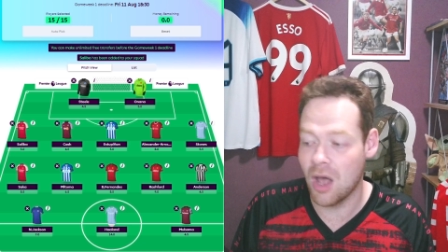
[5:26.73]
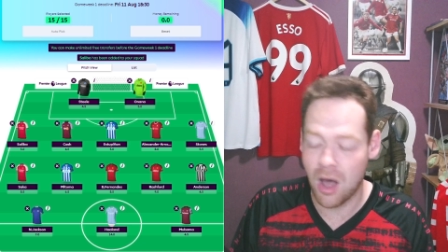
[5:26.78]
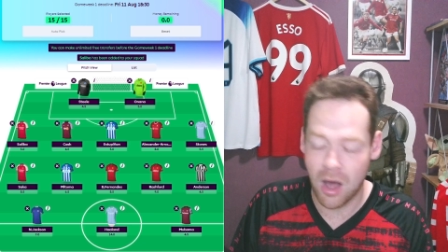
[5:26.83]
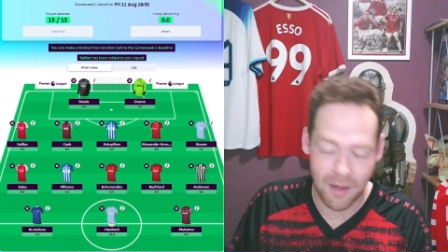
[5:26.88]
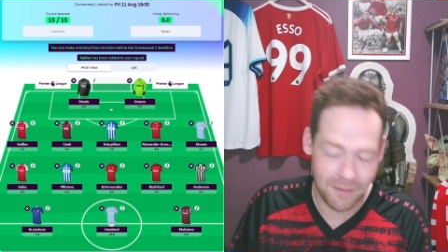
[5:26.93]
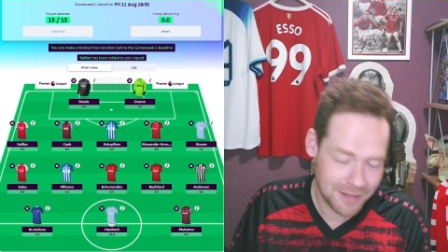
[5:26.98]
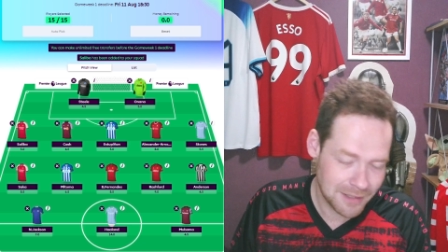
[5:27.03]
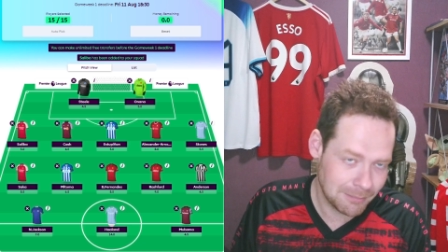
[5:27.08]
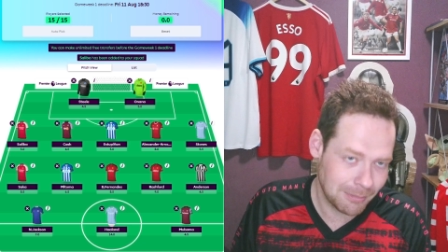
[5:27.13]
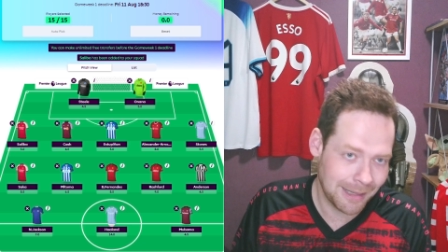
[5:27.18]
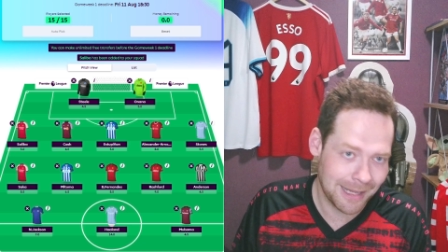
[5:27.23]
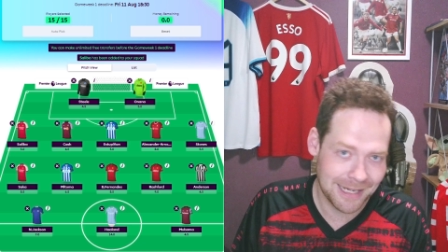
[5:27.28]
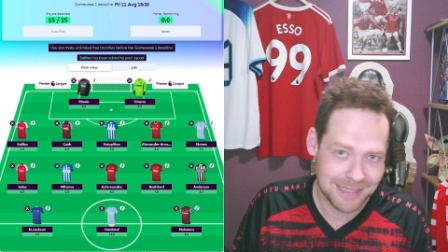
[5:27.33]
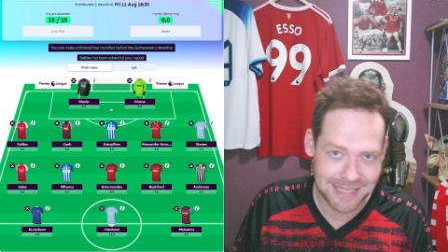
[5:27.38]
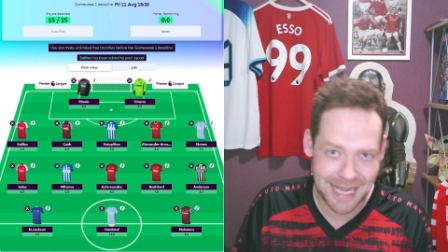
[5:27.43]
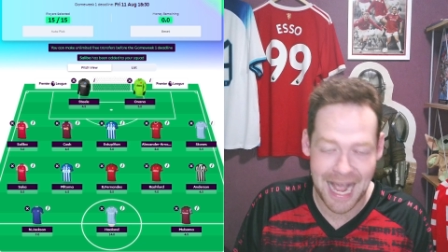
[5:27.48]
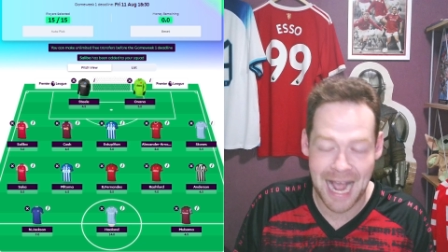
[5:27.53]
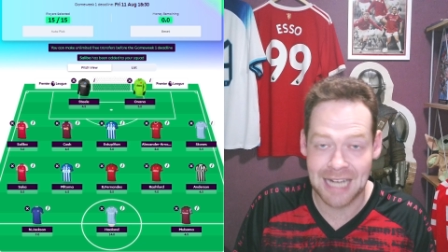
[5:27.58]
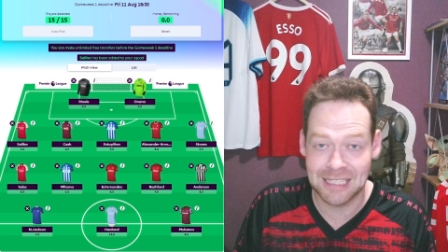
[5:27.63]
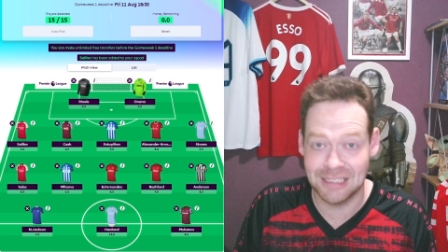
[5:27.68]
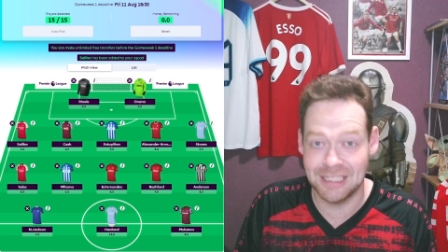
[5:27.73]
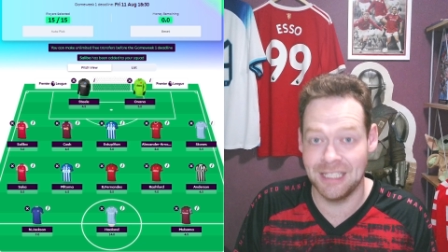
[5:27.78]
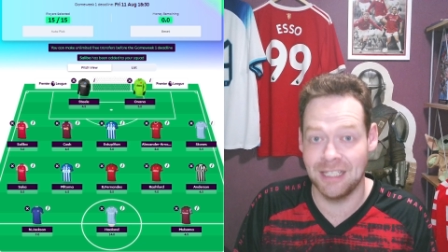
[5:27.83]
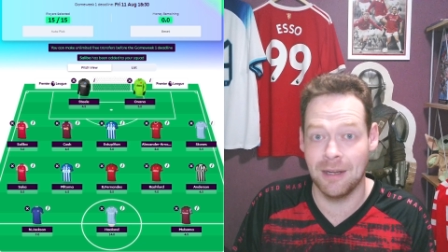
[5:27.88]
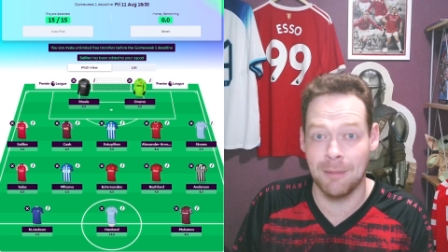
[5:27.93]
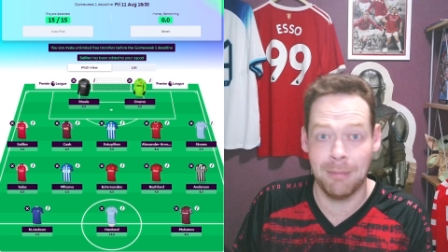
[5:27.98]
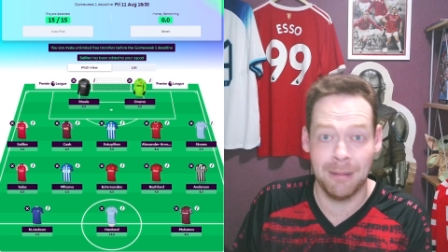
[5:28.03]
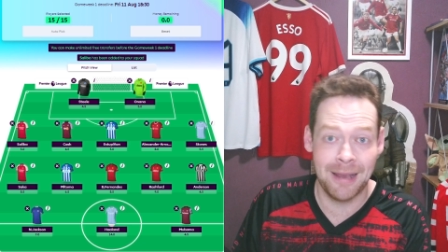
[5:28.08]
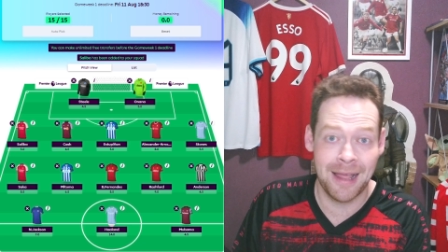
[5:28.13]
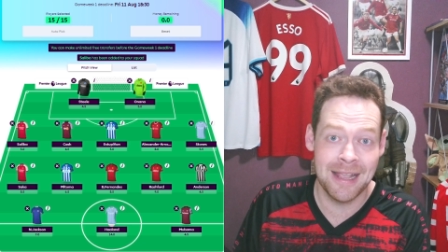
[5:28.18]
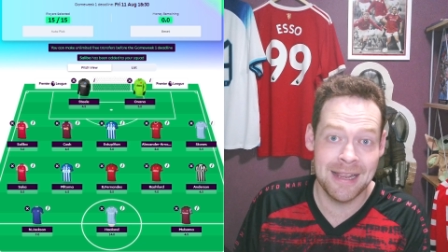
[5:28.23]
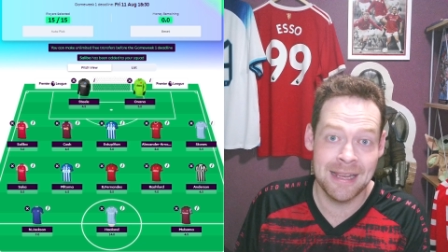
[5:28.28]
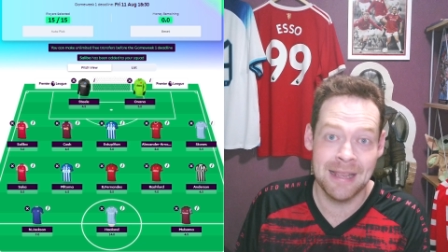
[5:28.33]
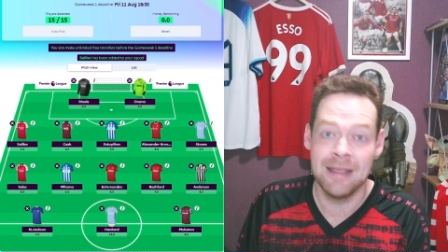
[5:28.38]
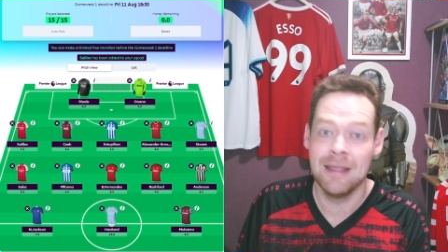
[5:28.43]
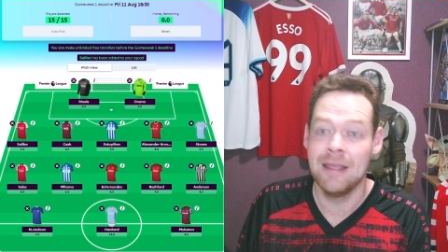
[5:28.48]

Are these players actually going to play?